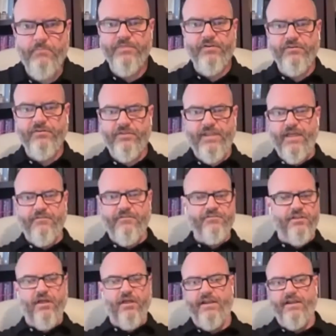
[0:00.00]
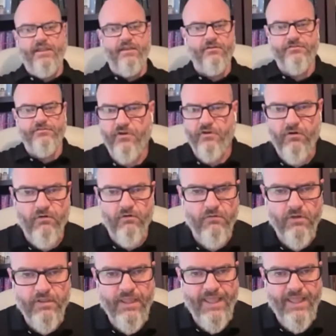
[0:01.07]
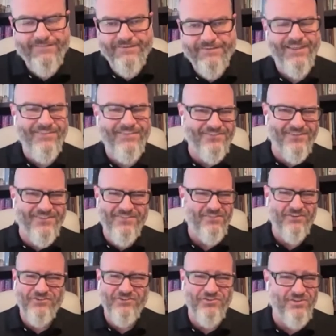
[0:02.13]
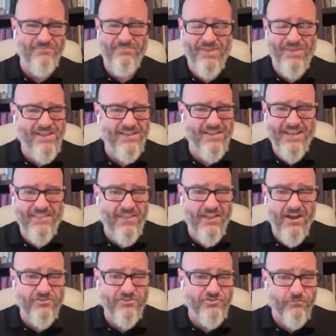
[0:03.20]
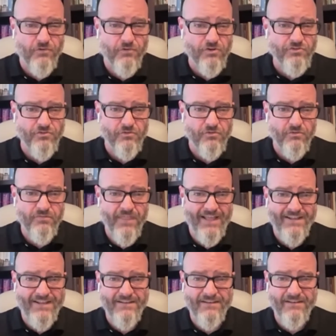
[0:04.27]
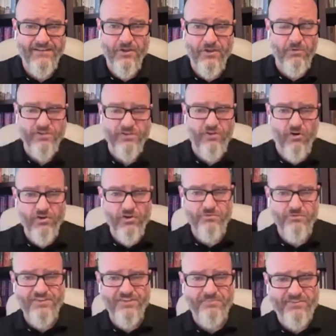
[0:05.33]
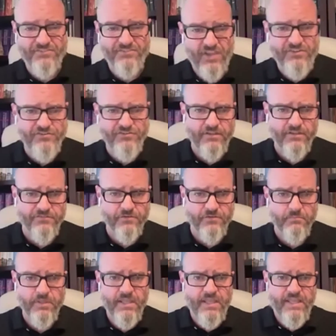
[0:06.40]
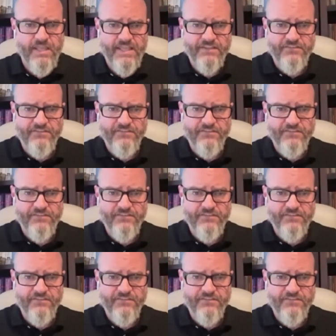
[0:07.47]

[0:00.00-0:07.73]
Um, but there's yeah, there's a lot here. So as he said, there's nothing that shouldn't be anything controversial that no one has argued dispensationalism